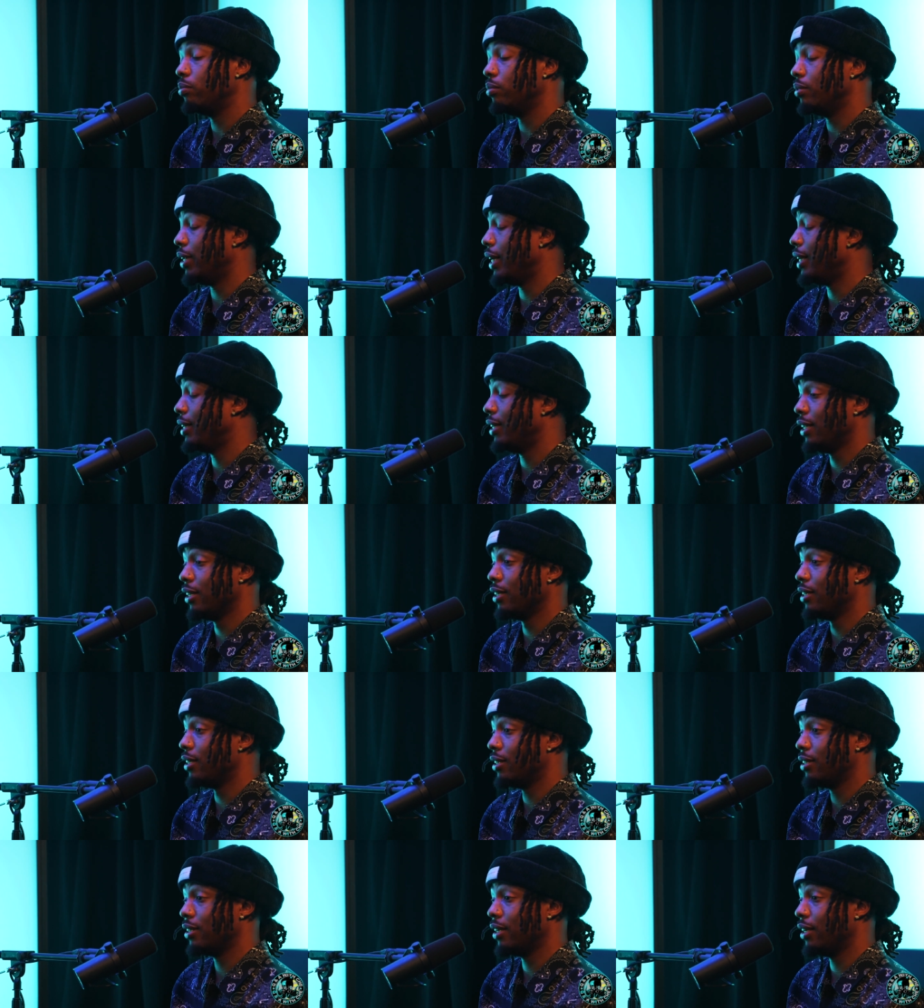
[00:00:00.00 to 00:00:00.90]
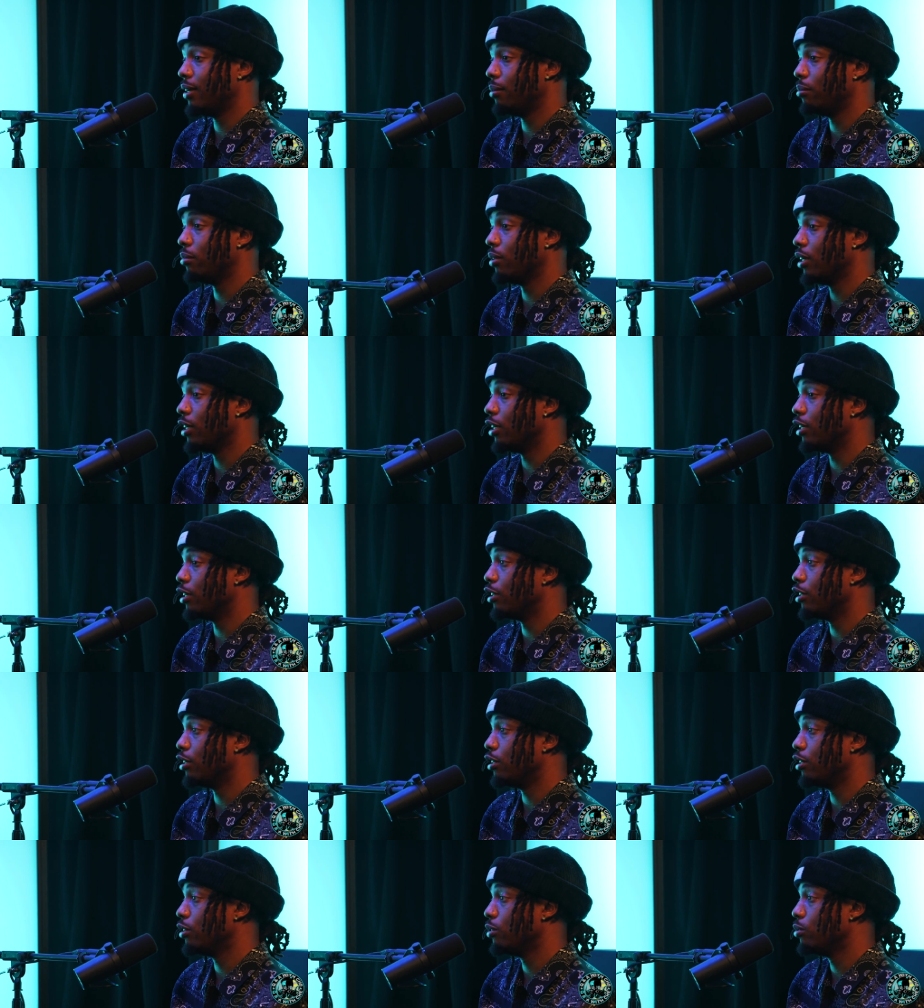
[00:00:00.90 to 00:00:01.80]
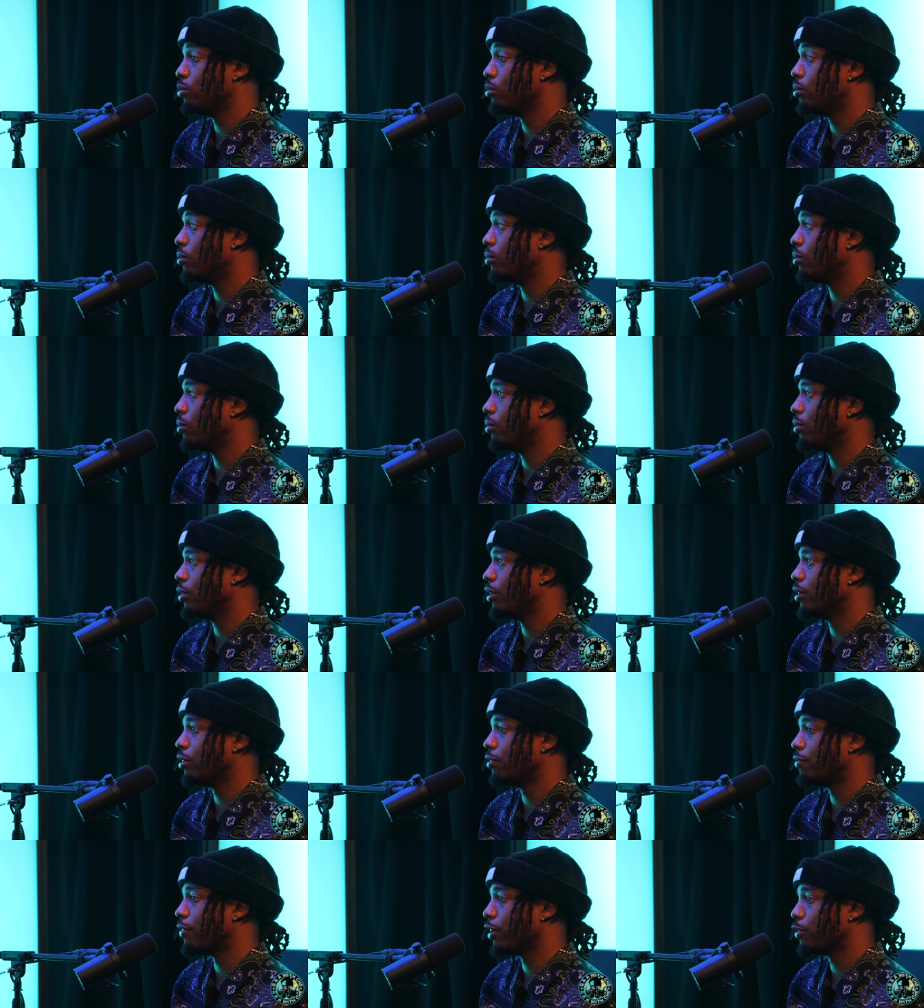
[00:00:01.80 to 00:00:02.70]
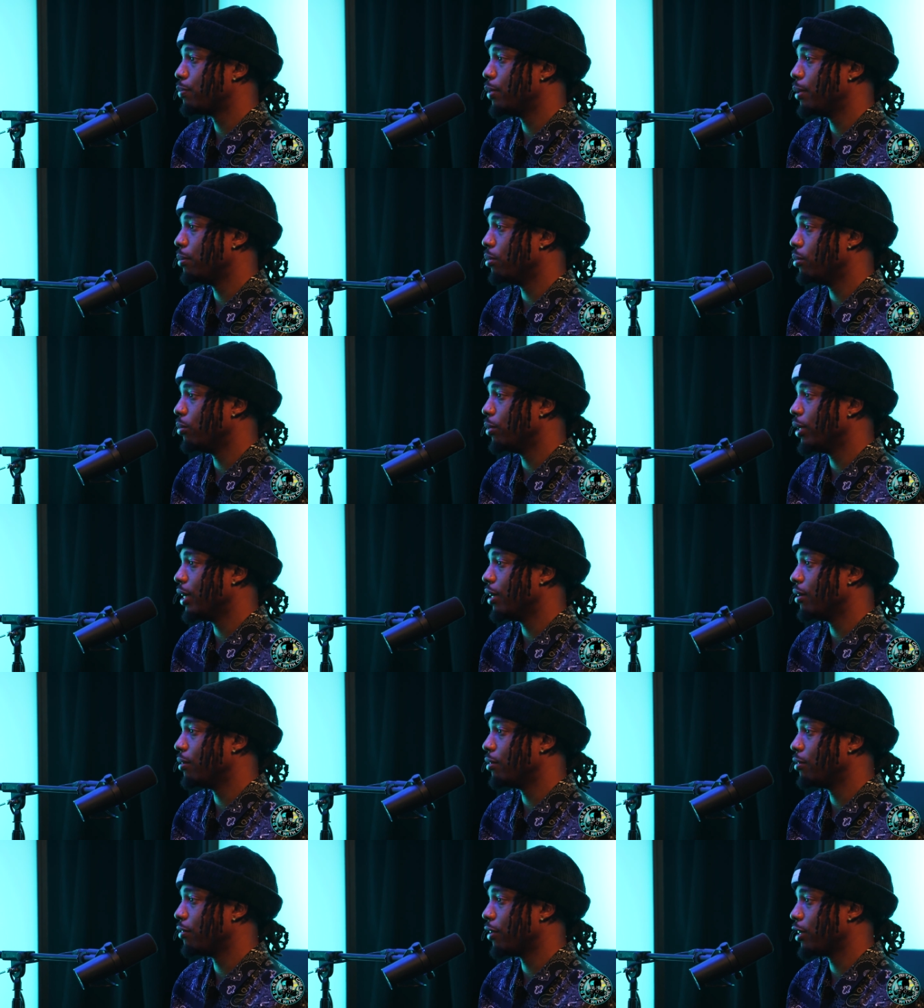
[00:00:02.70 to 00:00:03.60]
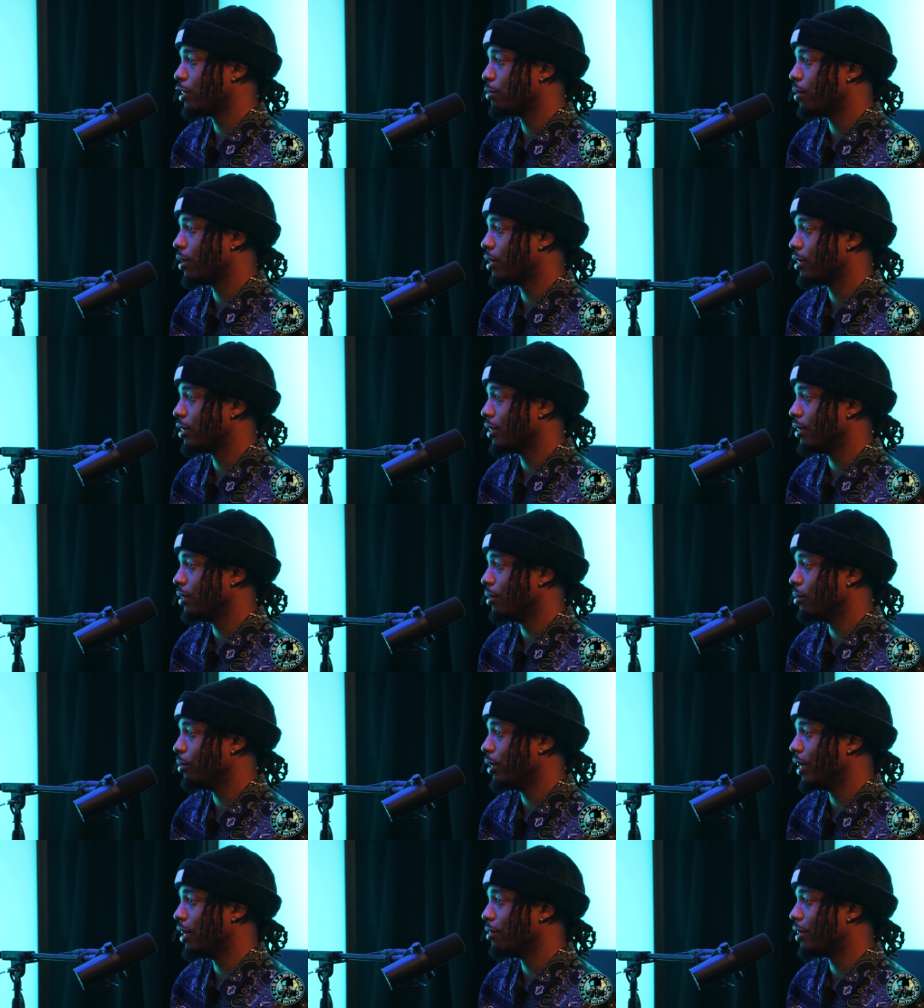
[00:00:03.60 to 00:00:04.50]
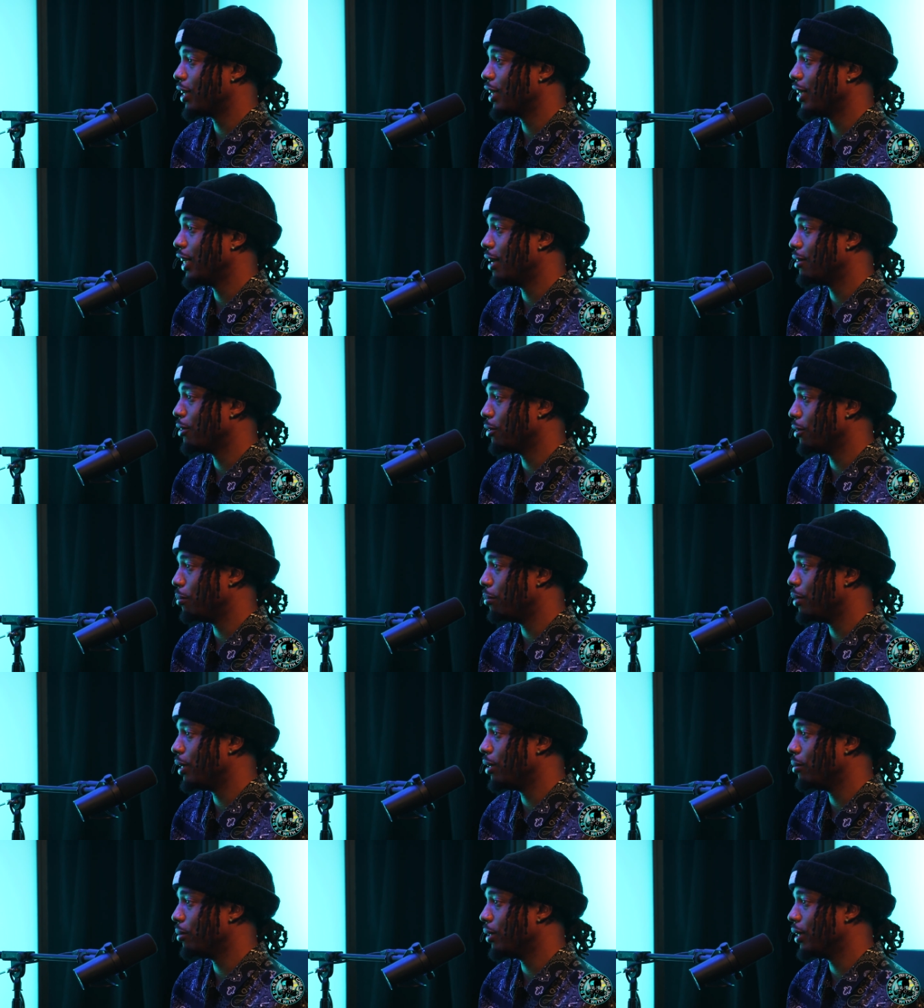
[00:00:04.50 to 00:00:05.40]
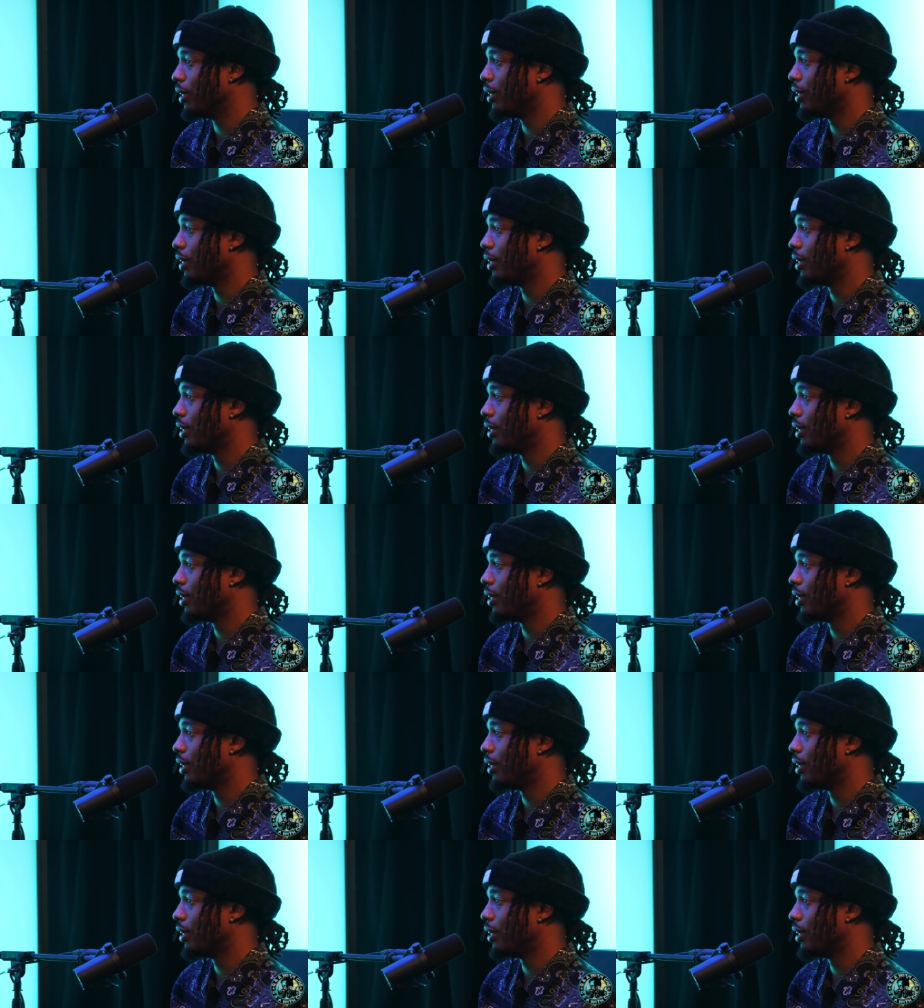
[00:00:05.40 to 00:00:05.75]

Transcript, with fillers: they literally said, "Bruh, you you're the first people we are, first person we ever collabed on the beat with."